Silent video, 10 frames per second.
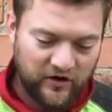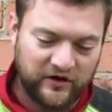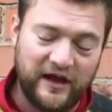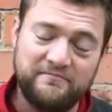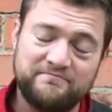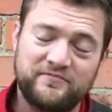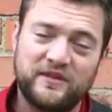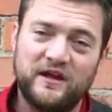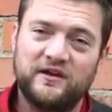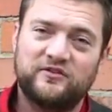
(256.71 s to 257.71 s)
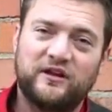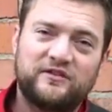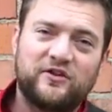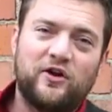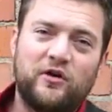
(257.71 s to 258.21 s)
Okay, so
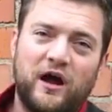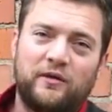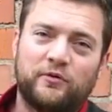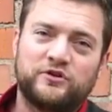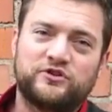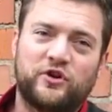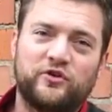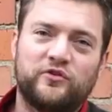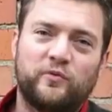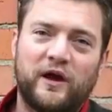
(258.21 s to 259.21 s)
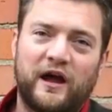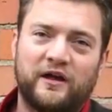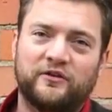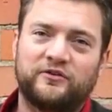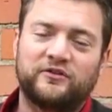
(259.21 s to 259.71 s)
let's go. I want to show you the way
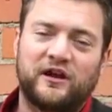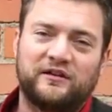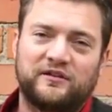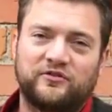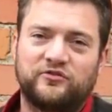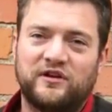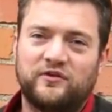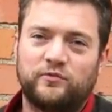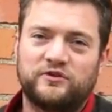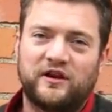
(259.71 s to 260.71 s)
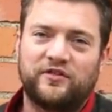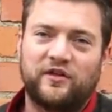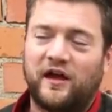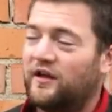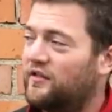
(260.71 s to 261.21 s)
I learned to cut down trees, which I
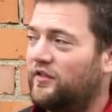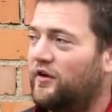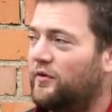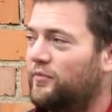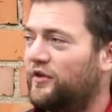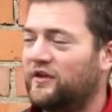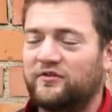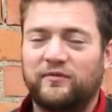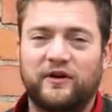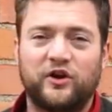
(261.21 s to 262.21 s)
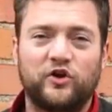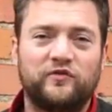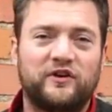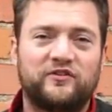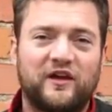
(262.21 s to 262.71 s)
think is very good,
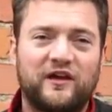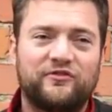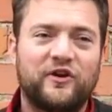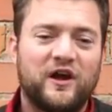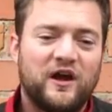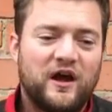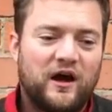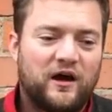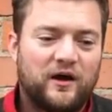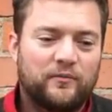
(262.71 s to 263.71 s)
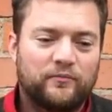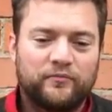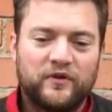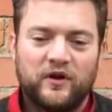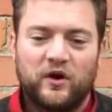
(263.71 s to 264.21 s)
very safe,
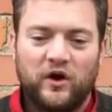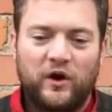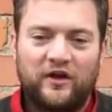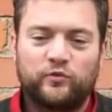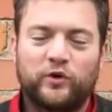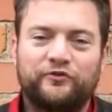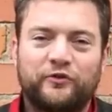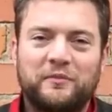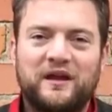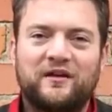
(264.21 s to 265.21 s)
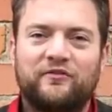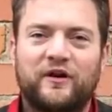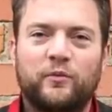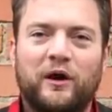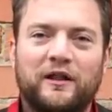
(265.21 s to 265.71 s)
has worked for me
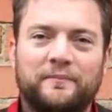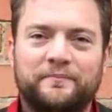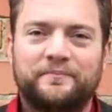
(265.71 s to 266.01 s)
very well.